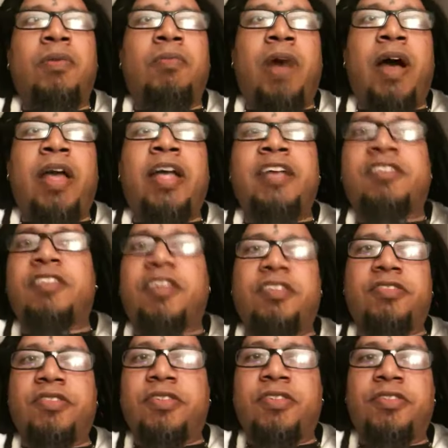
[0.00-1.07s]
my
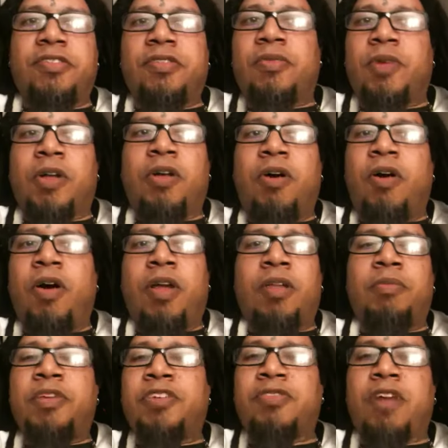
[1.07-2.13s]
ancestors will go on
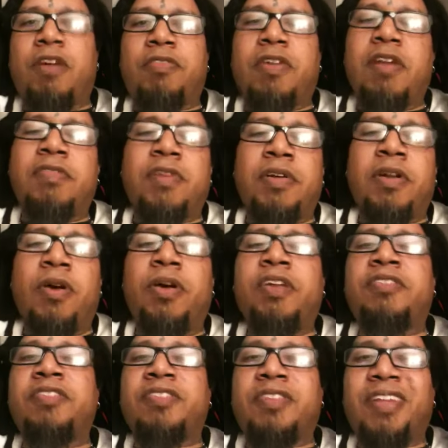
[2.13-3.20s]
and be strong forever no
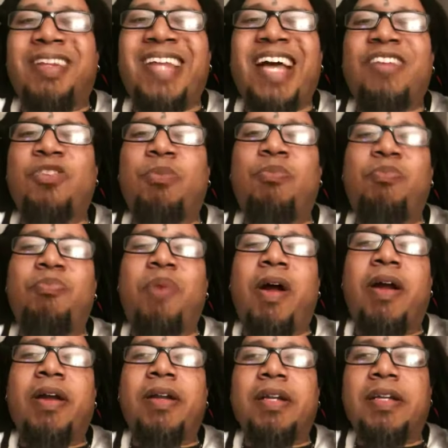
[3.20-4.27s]
it's just a natural
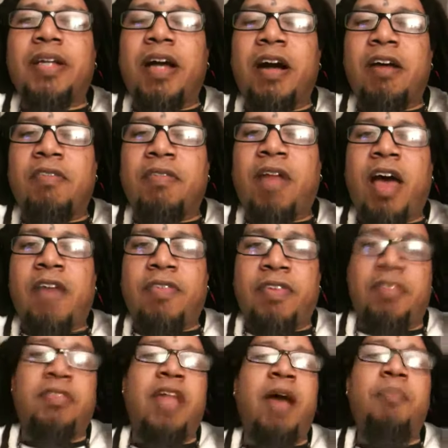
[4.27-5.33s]
part of life
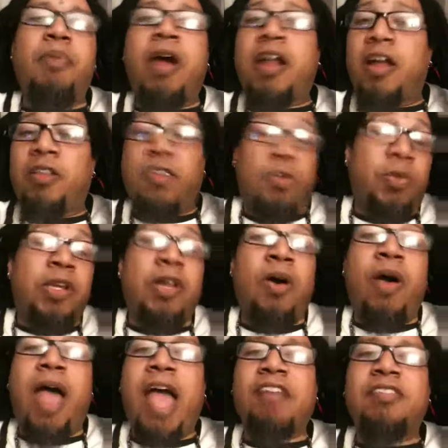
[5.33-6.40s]
it's that part that we
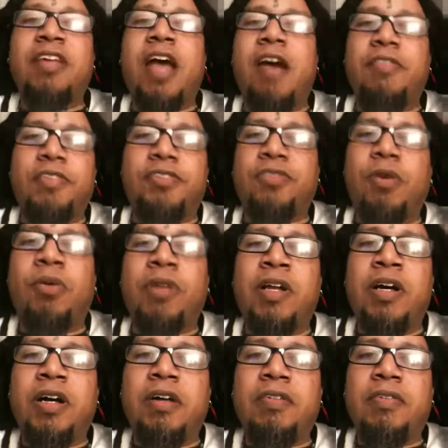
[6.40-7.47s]
don't actually have control
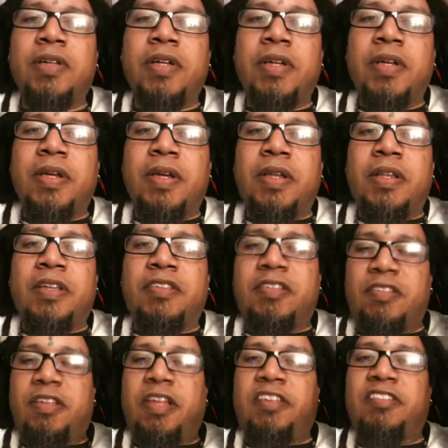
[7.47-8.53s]
of this
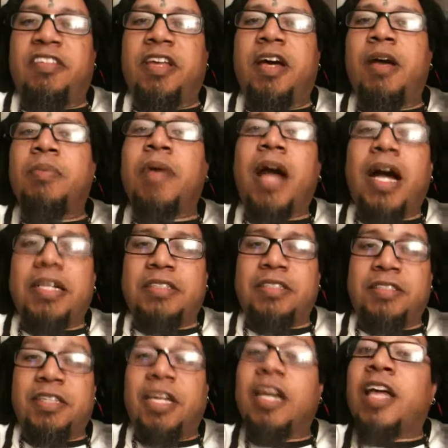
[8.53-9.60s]
is a
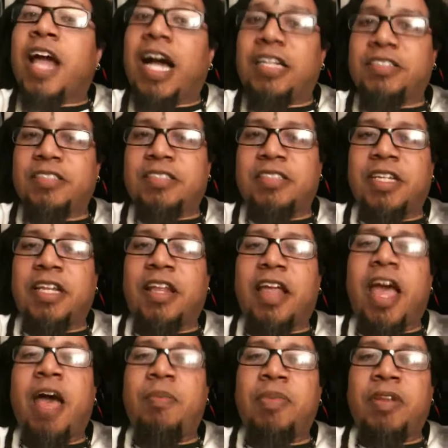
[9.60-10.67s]
subconscious, unconscious thing that
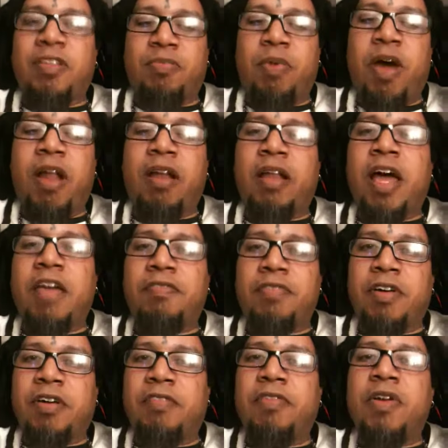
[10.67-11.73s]
happened. It's part of
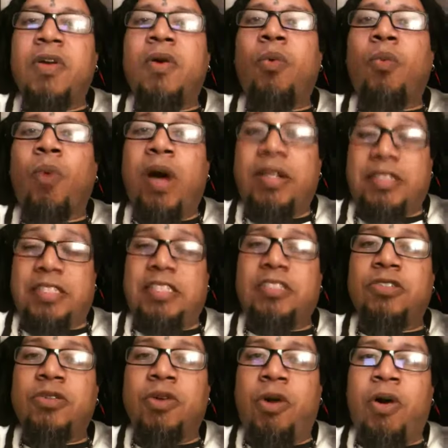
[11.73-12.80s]
life of wanting
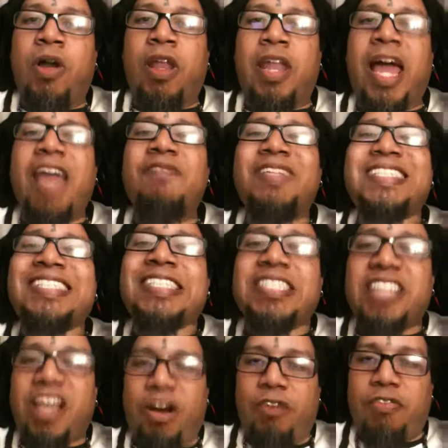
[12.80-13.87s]
to go on. Life
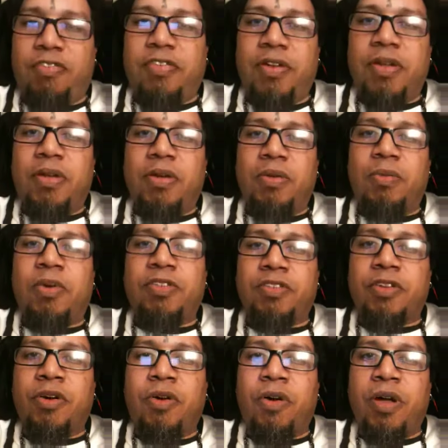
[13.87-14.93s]
itself wants
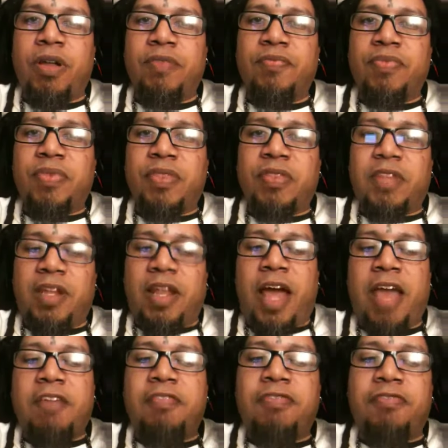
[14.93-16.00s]
to go on. The
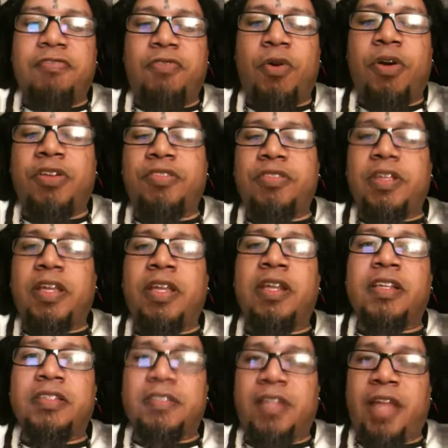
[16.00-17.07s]
life force
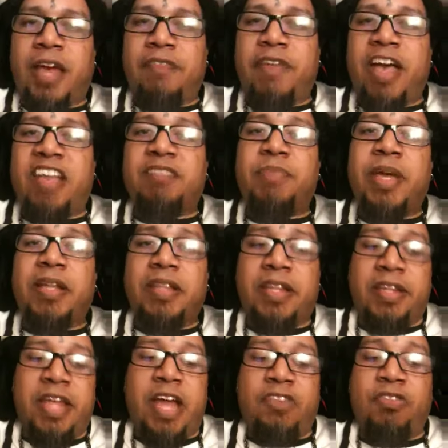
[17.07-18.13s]
in us, the life aspect,
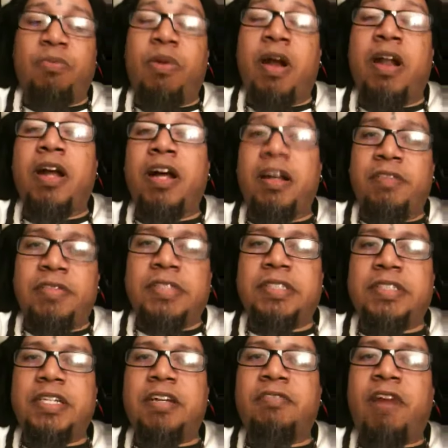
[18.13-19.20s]
the natural part of
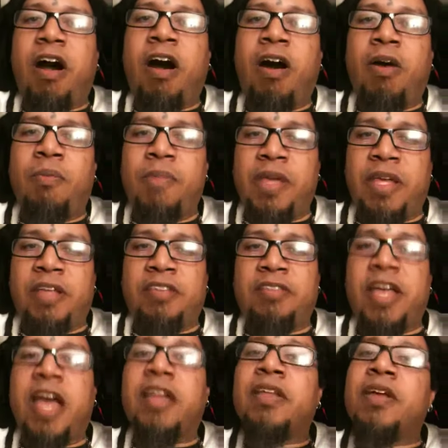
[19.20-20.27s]
us, of all
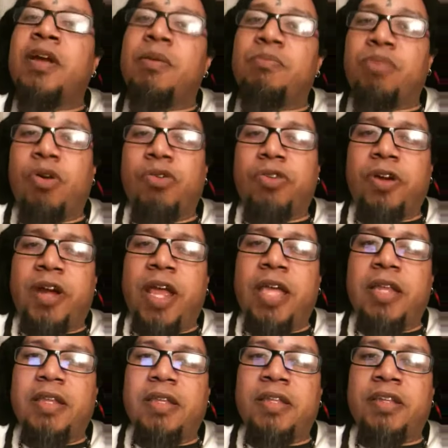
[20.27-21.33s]
beings that
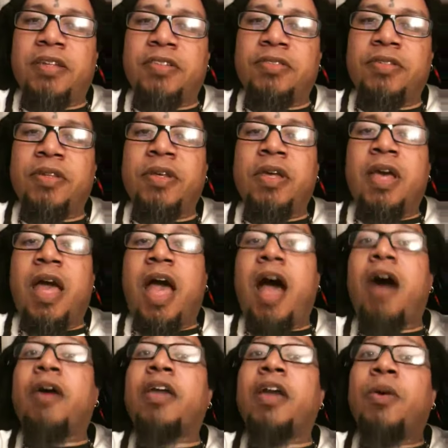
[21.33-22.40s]
procreate is
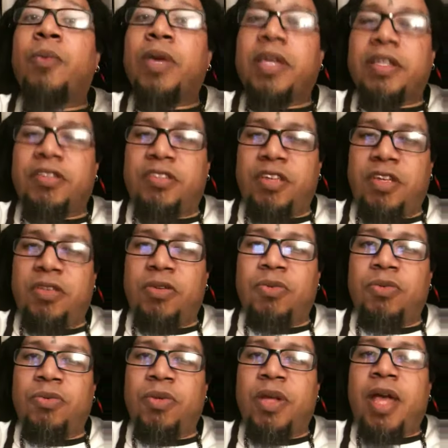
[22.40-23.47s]
how can we
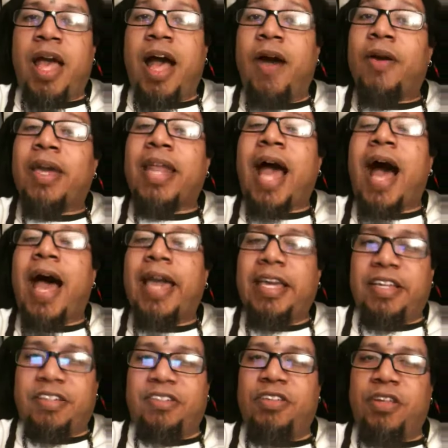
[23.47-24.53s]
continue? How can I
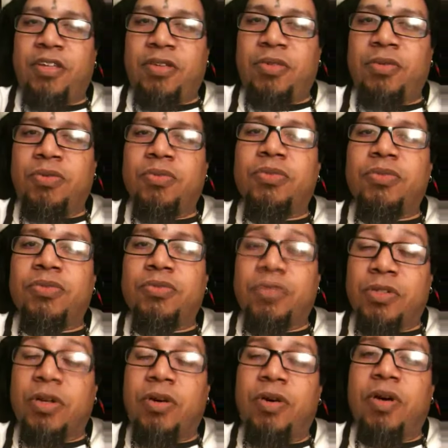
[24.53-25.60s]
continue
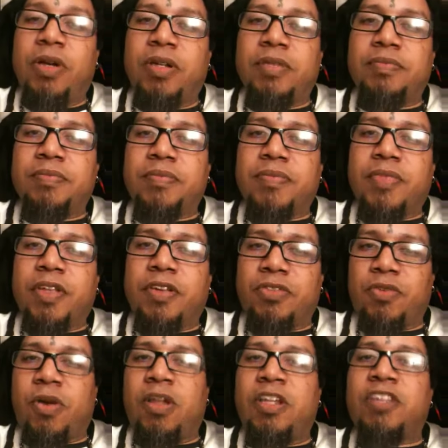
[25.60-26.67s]
to go on? And
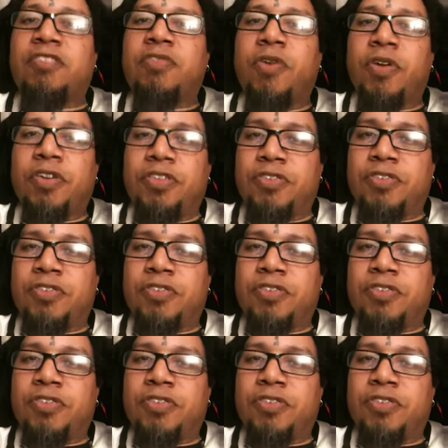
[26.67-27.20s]
so it looks for the